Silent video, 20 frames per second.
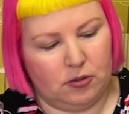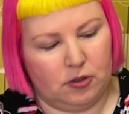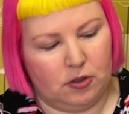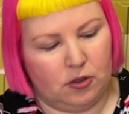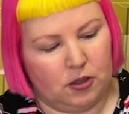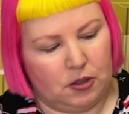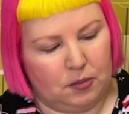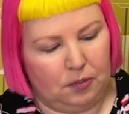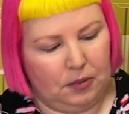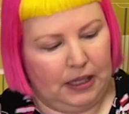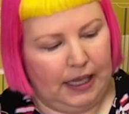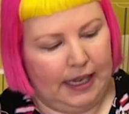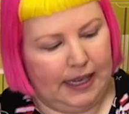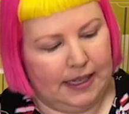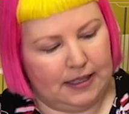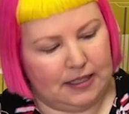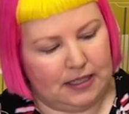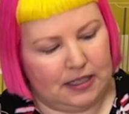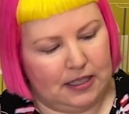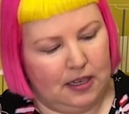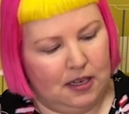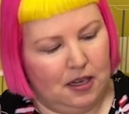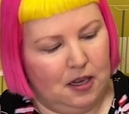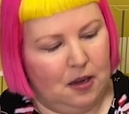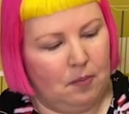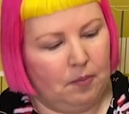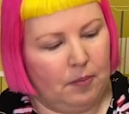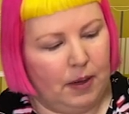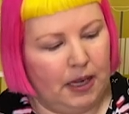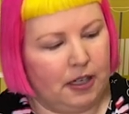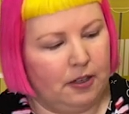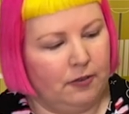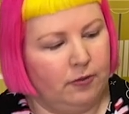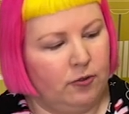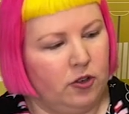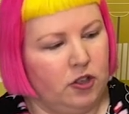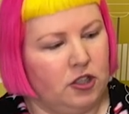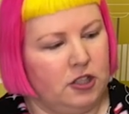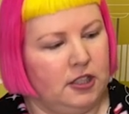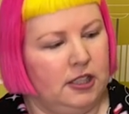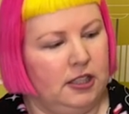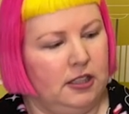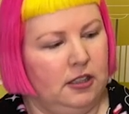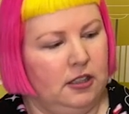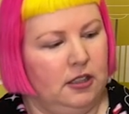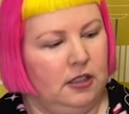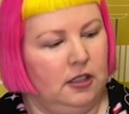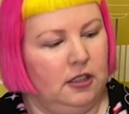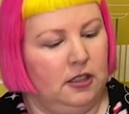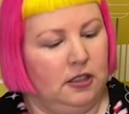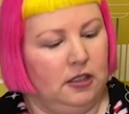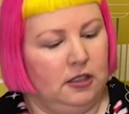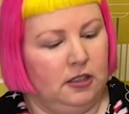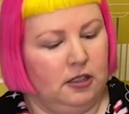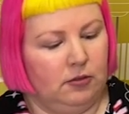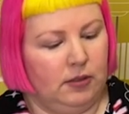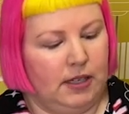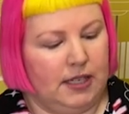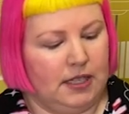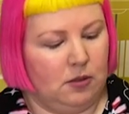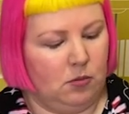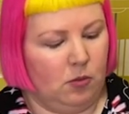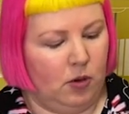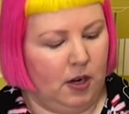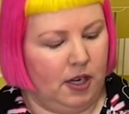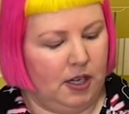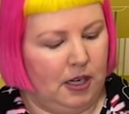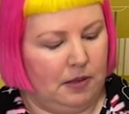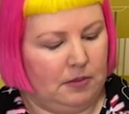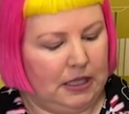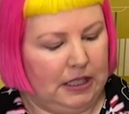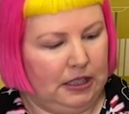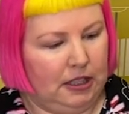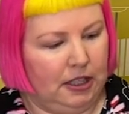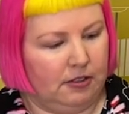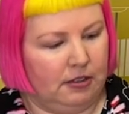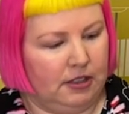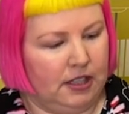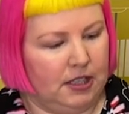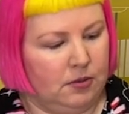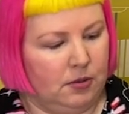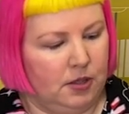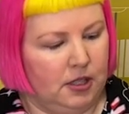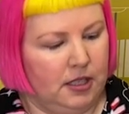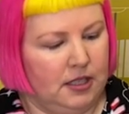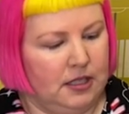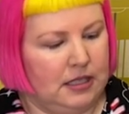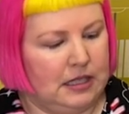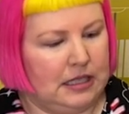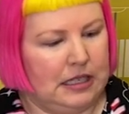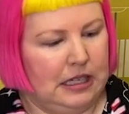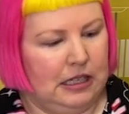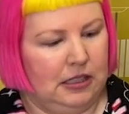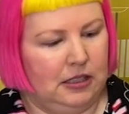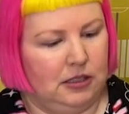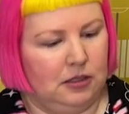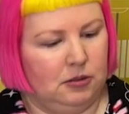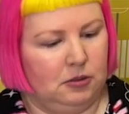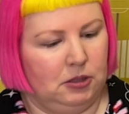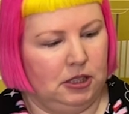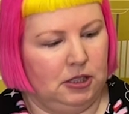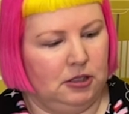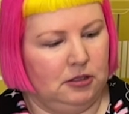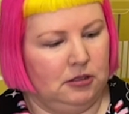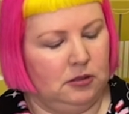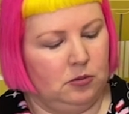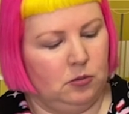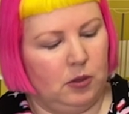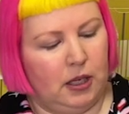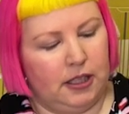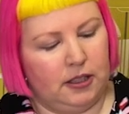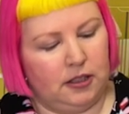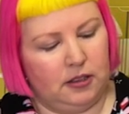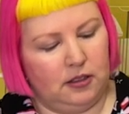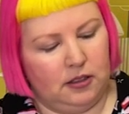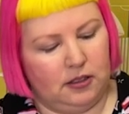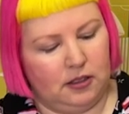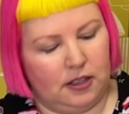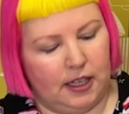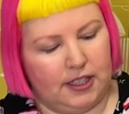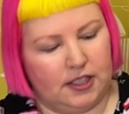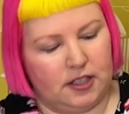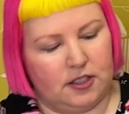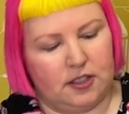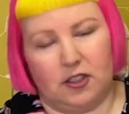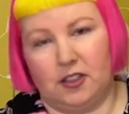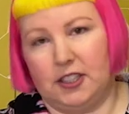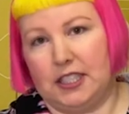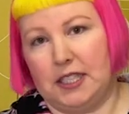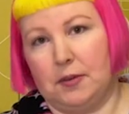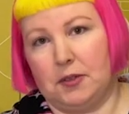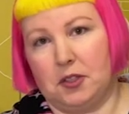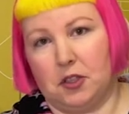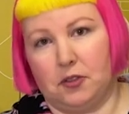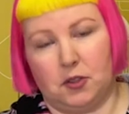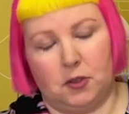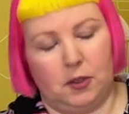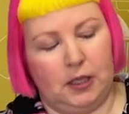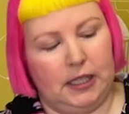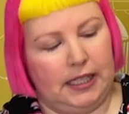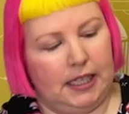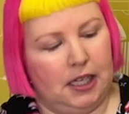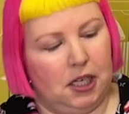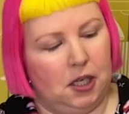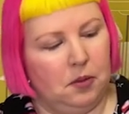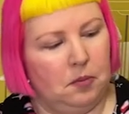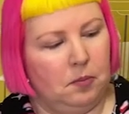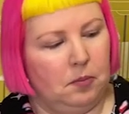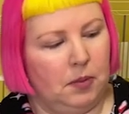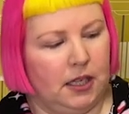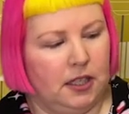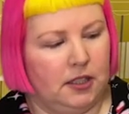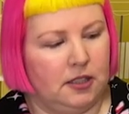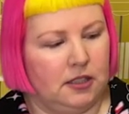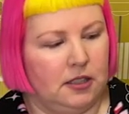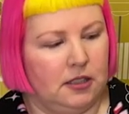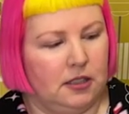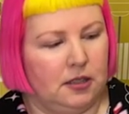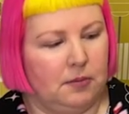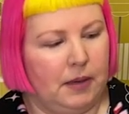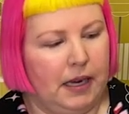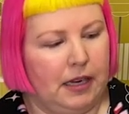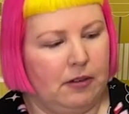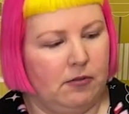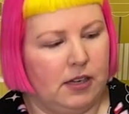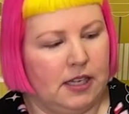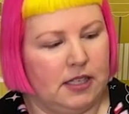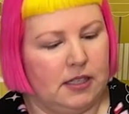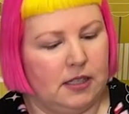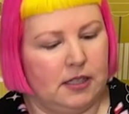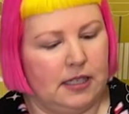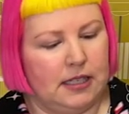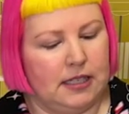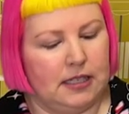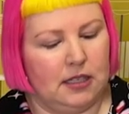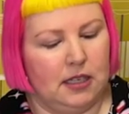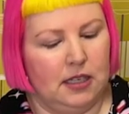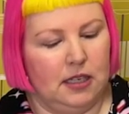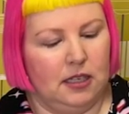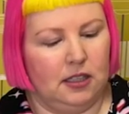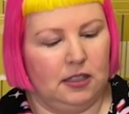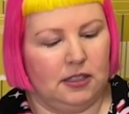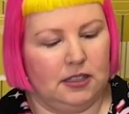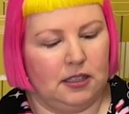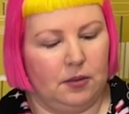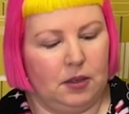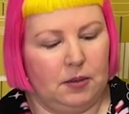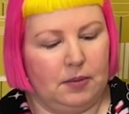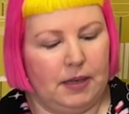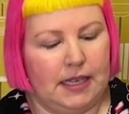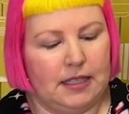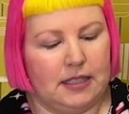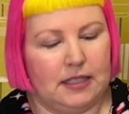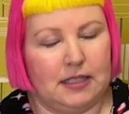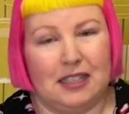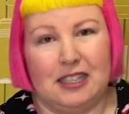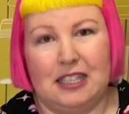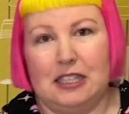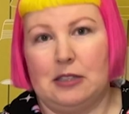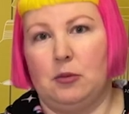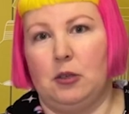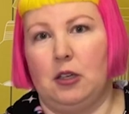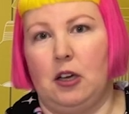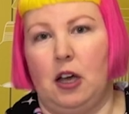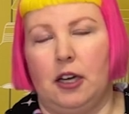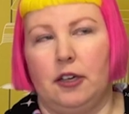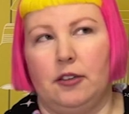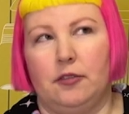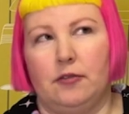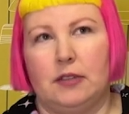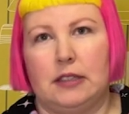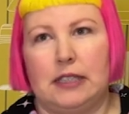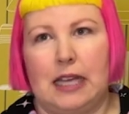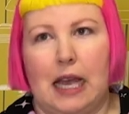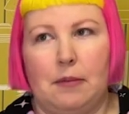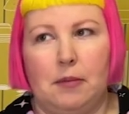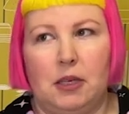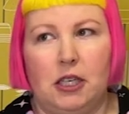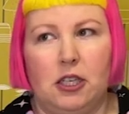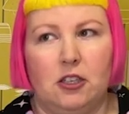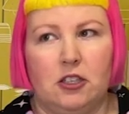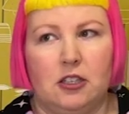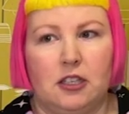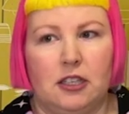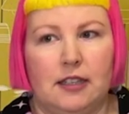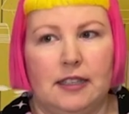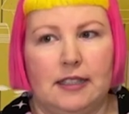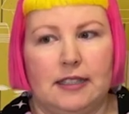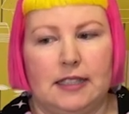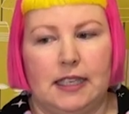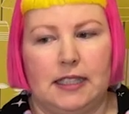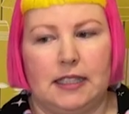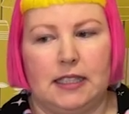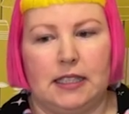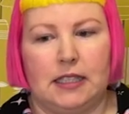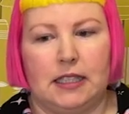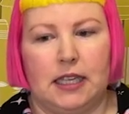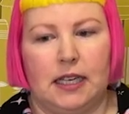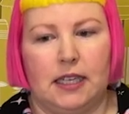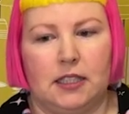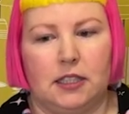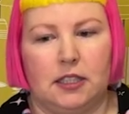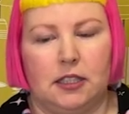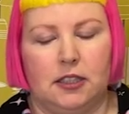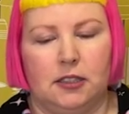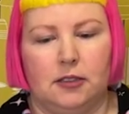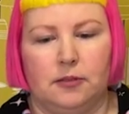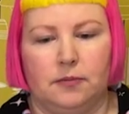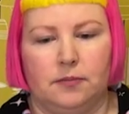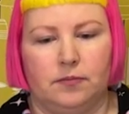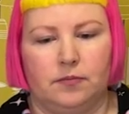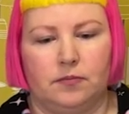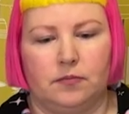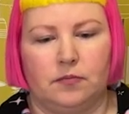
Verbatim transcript: all the plants, but unfortunately the reason why I'm decluttering this one is, well, one, I just don't see myself doing it again, but the main reason is some of the pieces in this were kind of damaged in the sense that, um,